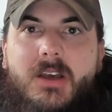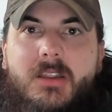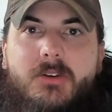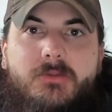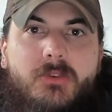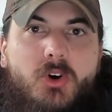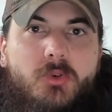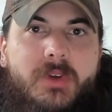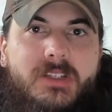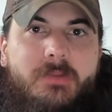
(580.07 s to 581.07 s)
Their
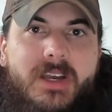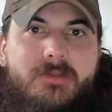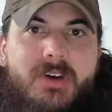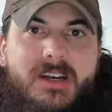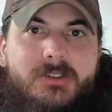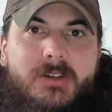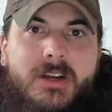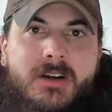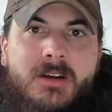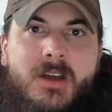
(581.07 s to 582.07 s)
foam is manufactured
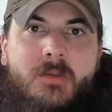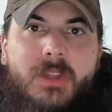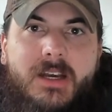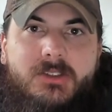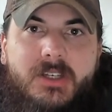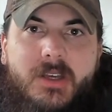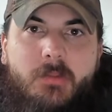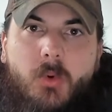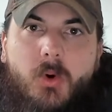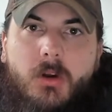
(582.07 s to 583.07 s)
here, but they actually
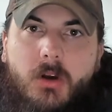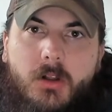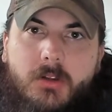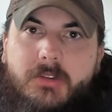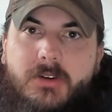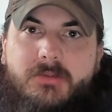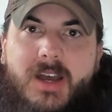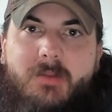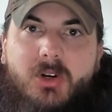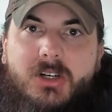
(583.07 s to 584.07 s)
import all of their
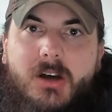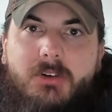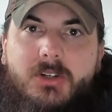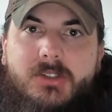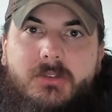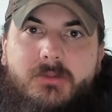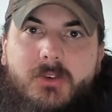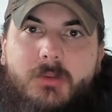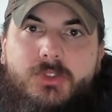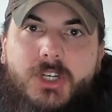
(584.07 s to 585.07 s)
fabric covers
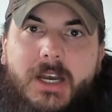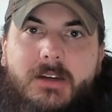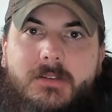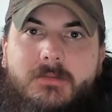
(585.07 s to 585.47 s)
from China.